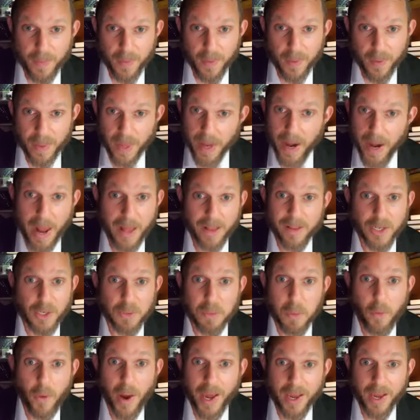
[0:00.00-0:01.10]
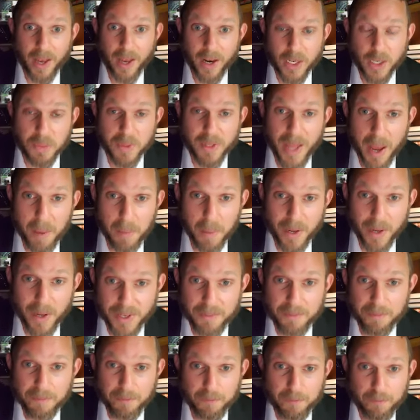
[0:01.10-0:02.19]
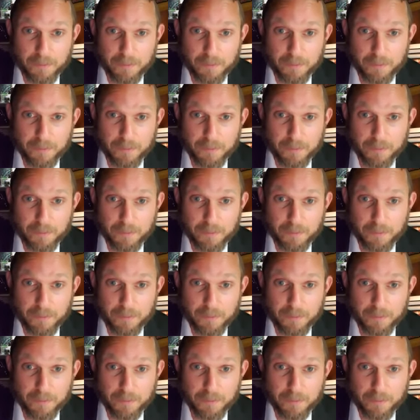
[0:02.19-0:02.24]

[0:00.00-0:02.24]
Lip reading: that had this miraculous metabolism,